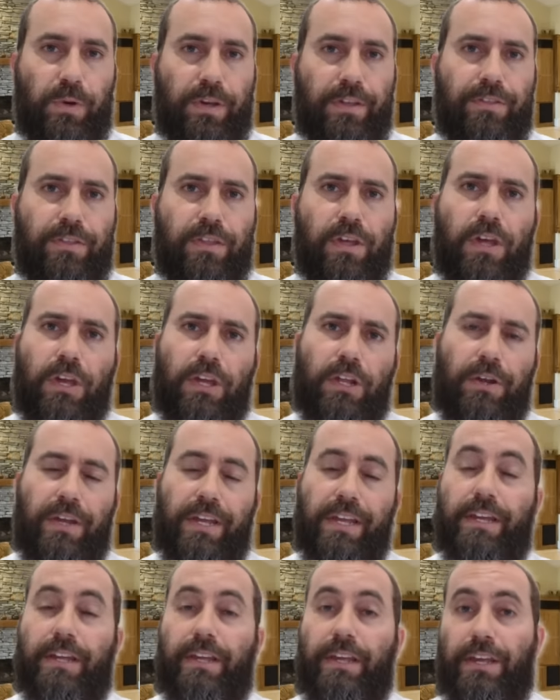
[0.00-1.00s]
with. You know,
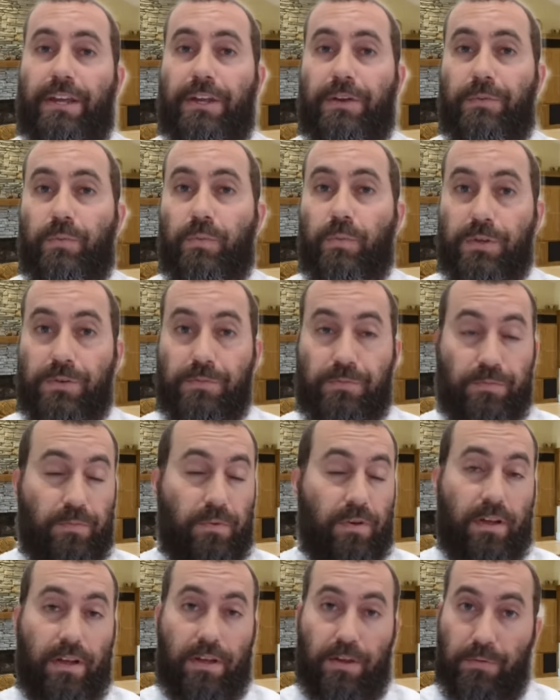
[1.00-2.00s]
he
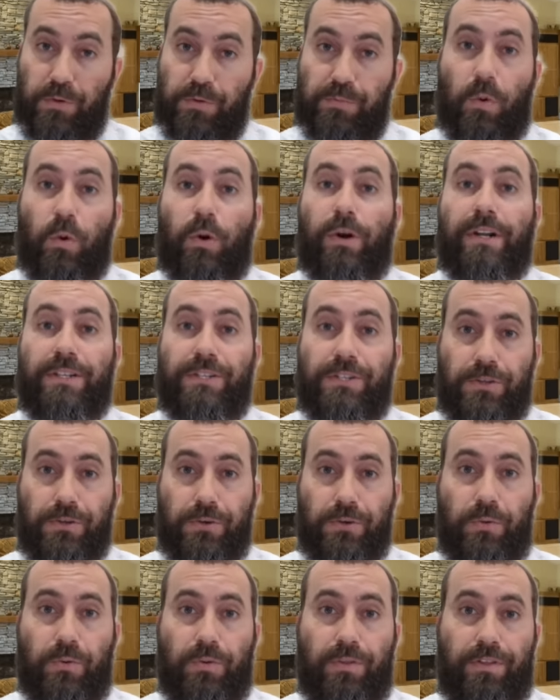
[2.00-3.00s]
was born
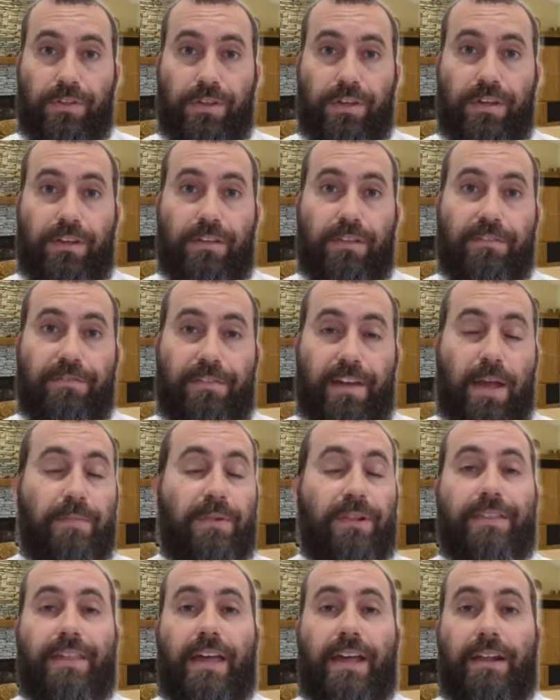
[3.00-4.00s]
into the
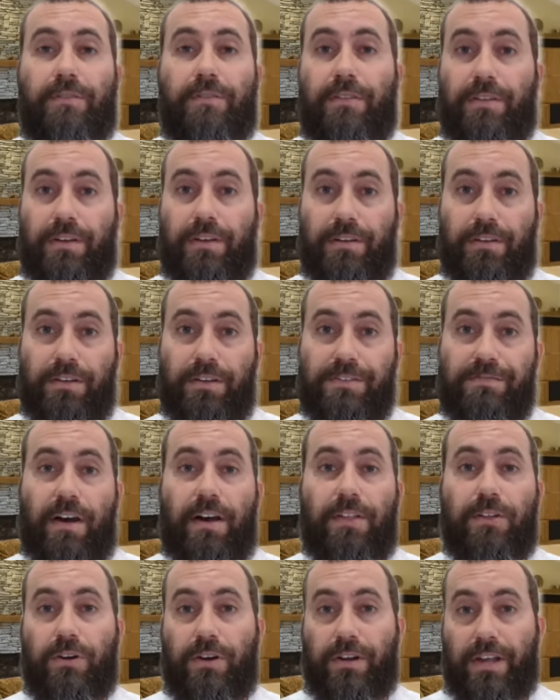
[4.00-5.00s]
family that his
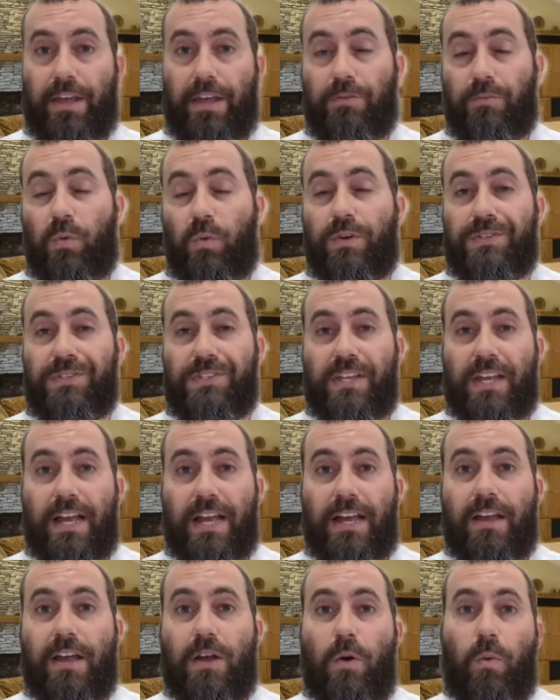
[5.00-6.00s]
father, again, was
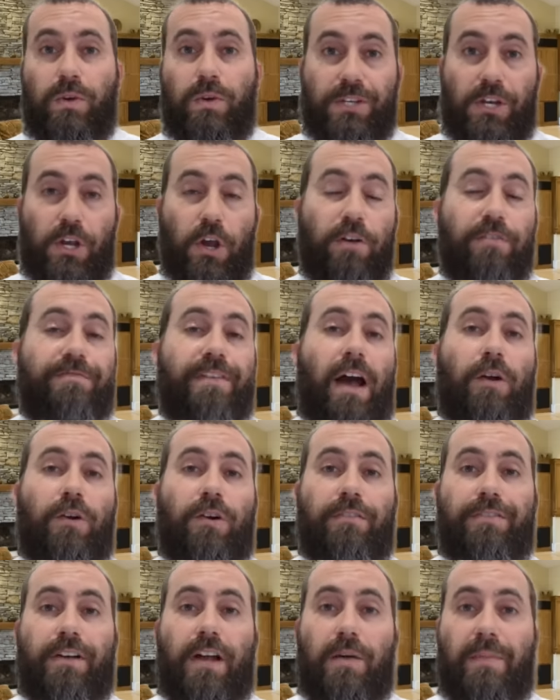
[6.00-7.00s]
a
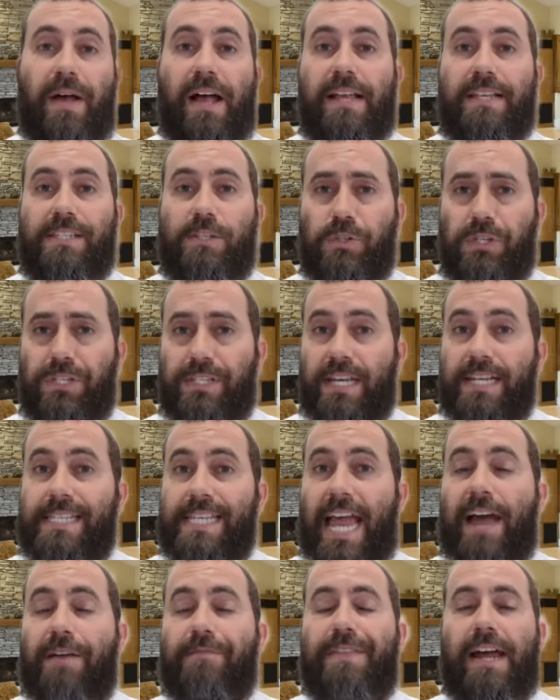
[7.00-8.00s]
co-founder of Hamas, so he does
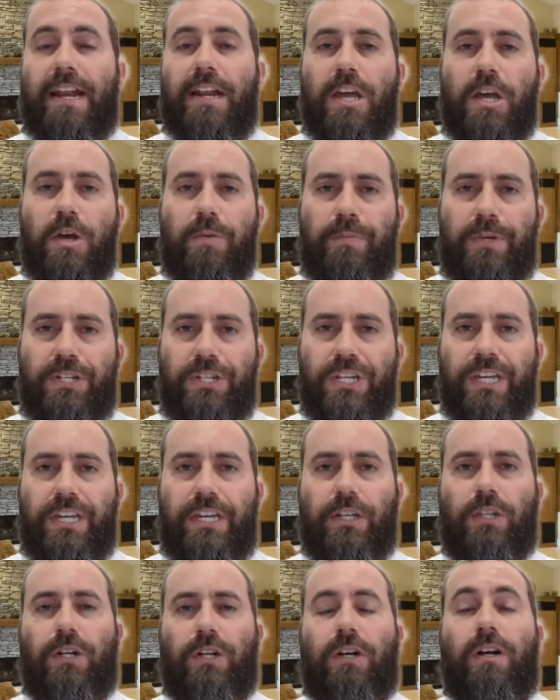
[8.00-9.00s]
have that
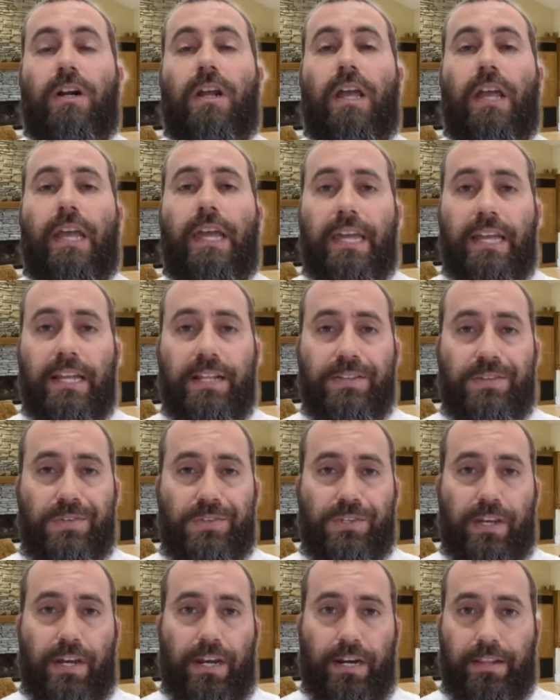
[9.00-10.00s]
particular
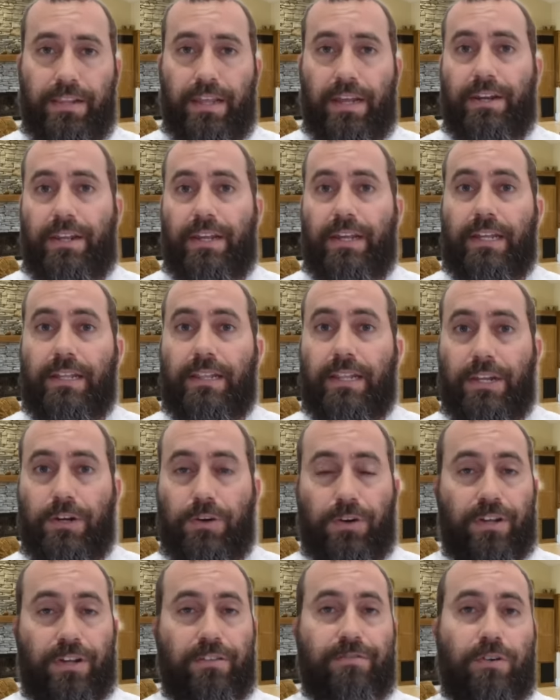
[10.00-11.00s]
insight. And then he
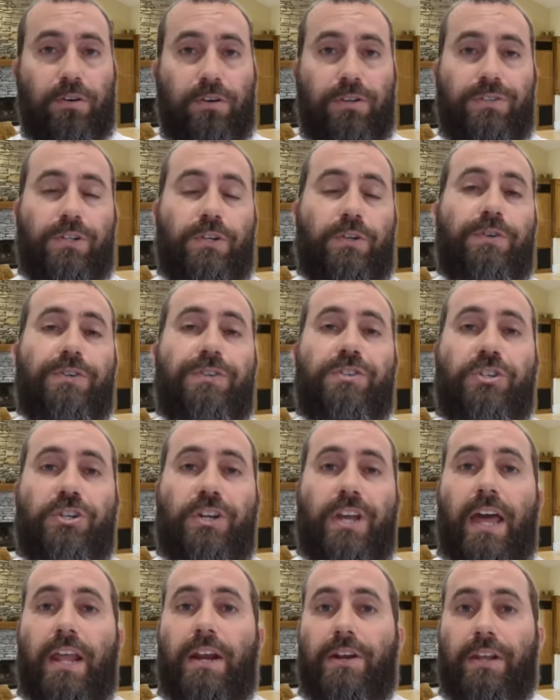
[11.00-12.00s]
later converted to
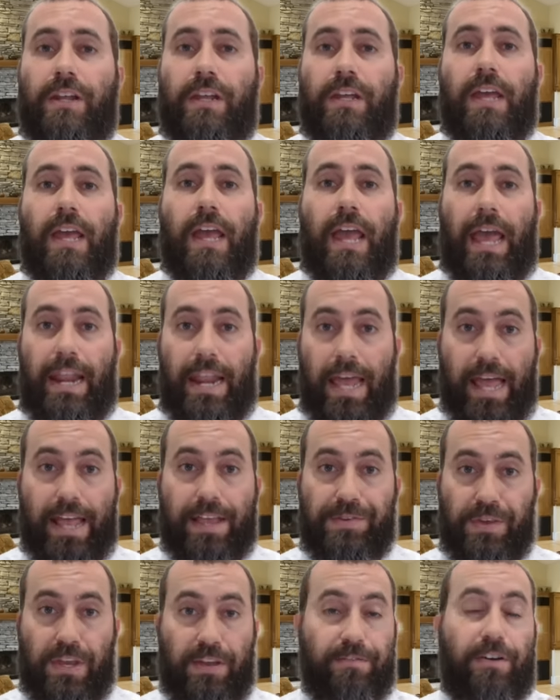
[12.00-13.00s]
Christianity and
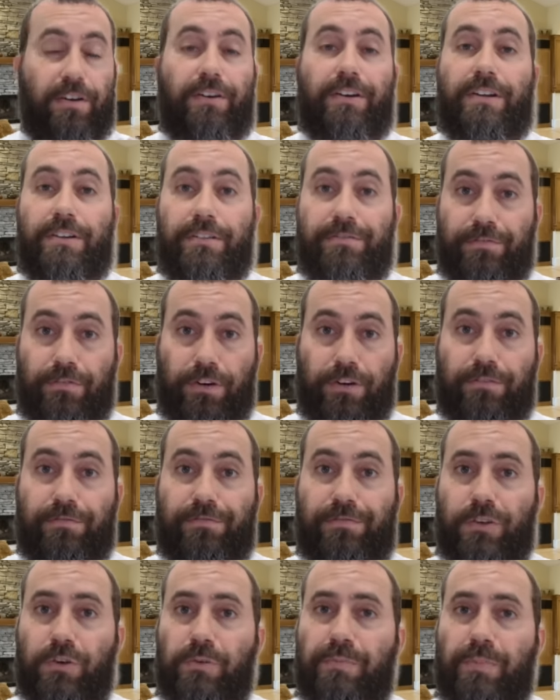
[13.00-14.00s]
has a very different
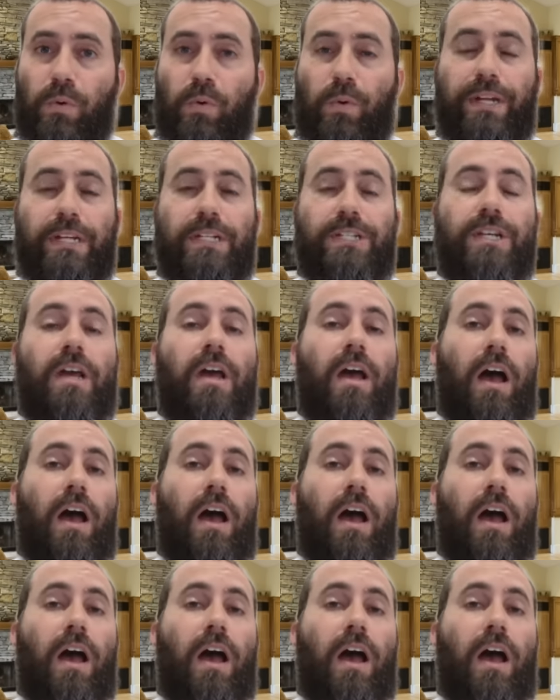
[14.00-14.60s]
viewpoint